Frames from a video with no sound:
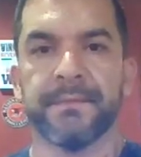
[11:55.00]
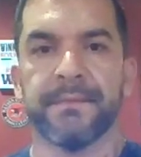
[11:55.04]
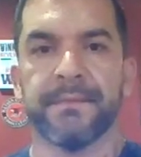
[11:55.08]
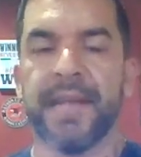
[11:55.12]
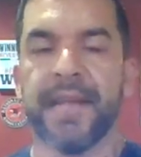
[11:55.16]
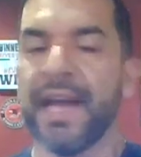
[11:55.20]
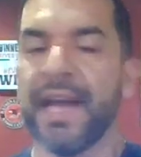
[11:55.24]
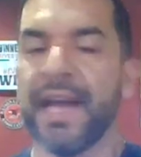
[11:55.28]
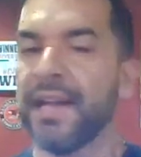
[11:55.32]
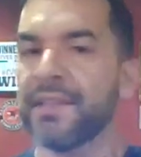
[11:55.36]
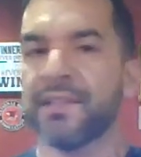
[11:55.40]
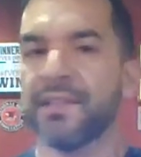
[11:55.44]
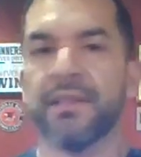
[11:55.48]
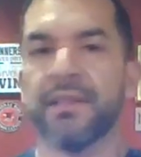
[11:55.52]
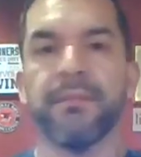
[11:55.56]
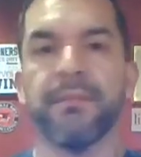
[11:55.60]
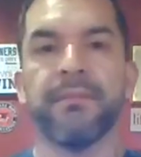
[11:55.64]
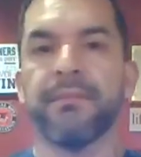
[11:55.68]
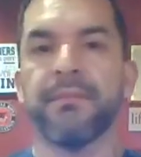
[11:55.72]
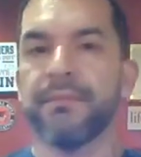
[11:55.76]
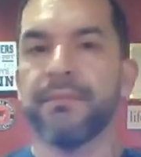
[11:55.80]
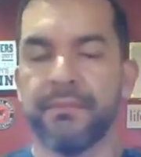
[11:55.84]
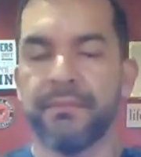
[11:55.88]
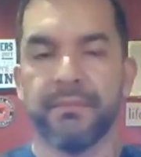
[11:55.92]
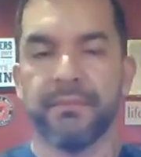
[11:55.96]
ask
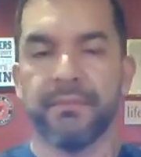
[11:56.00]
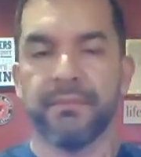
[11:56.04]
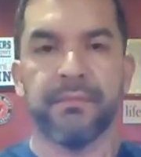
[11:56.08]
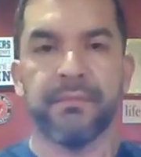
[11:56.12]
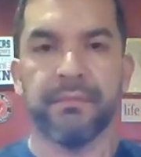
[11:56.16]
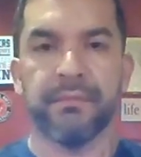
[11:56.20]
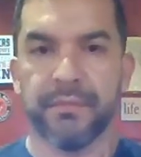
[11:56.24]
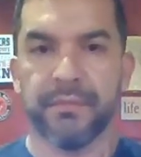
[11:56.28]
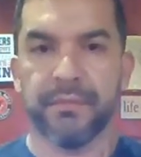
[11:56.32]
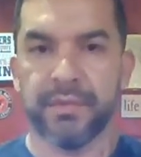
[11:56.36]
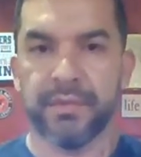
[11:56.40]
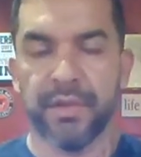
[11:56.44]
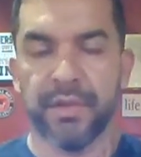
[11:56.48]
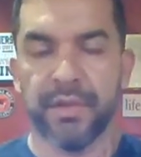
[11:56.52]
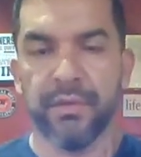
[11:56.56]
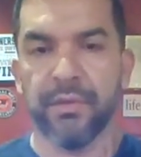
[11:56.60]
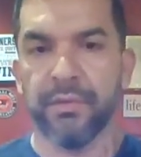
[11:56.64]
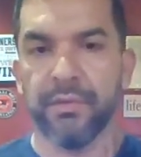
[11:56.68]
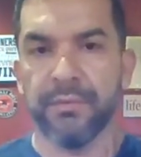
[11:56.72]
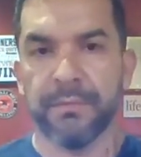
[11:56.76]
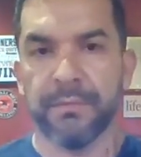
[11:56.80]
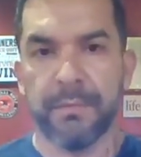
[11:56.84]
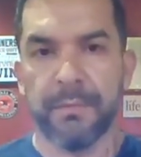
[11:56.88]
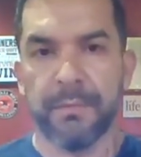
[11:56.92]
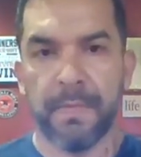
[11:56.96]
them
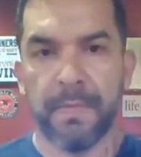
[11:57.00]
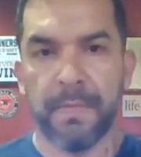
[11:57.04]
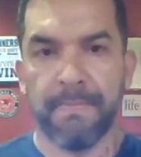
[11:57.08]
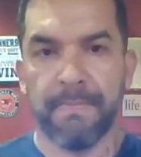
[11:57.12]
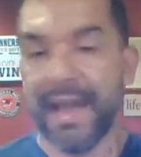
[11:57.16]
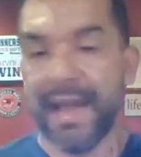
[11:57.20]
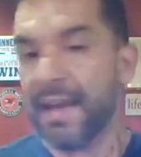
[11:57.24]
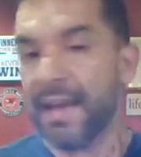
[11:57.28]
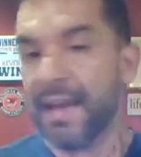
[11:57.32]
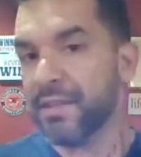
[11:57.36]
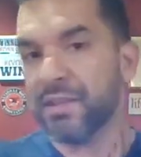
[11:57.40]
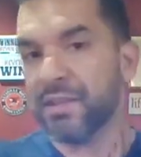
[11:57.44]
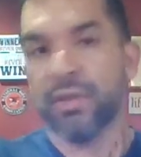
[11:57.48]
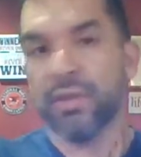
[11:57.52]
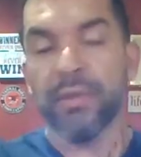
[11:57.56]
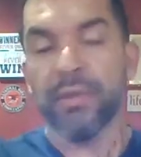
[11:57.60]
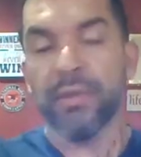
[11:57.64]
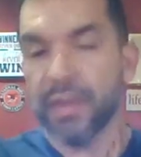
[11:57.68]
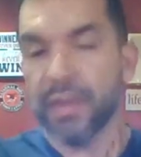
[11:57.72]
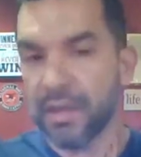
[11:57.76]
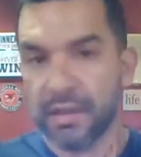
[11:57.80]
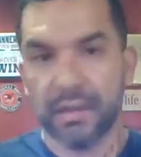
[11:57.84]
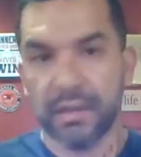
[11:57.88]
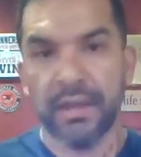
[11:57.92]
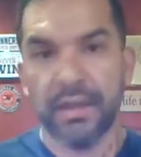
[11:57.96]
to ask you
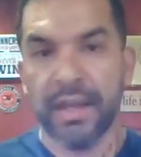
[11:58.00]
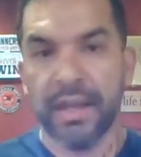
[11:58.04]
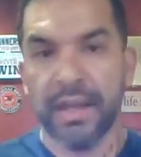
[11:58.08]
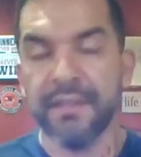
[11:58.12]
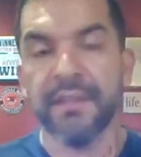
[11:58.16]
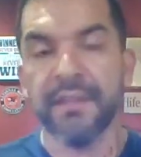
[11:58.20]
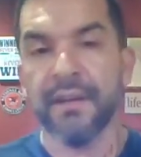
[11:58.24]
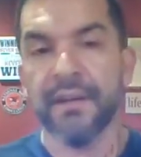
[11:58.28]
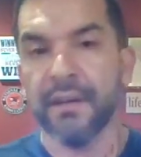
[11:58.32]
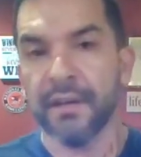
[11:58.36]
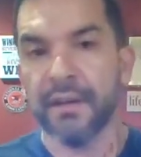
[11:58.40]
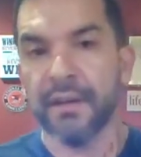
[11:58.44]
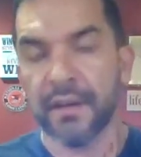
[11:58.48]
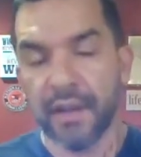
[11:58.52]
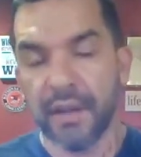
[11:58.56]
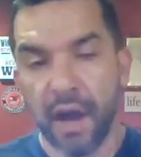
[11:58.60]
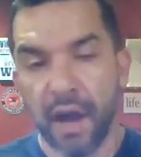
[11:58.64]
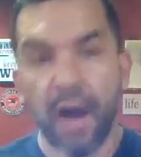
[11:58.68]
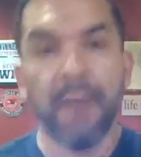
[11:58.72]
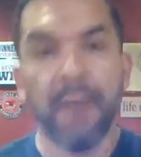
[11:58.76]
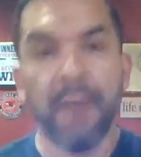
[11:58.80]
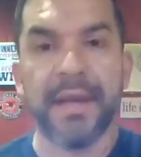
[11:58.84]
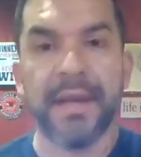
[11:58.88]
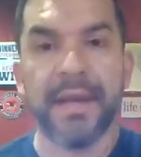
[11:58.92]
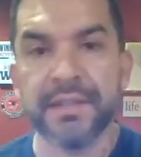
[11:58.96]
in the
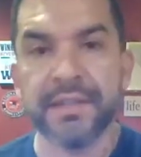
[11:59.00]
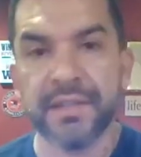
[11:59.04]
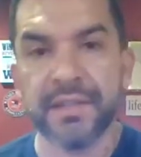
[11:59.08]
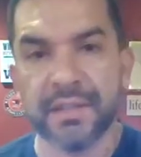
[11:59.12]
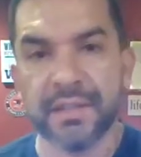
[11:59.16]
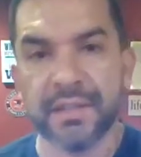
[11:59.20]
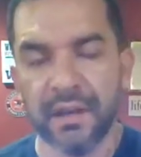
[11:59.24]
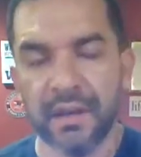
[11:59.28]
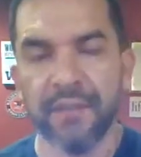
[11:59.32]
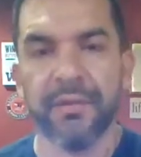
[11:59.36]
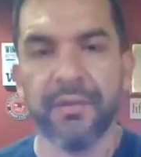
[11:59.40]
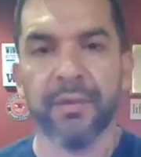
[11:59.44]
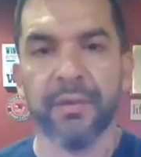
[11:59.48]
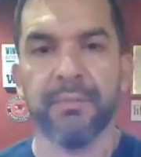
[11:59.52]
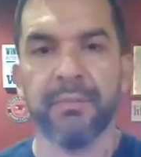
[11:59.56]
comments of your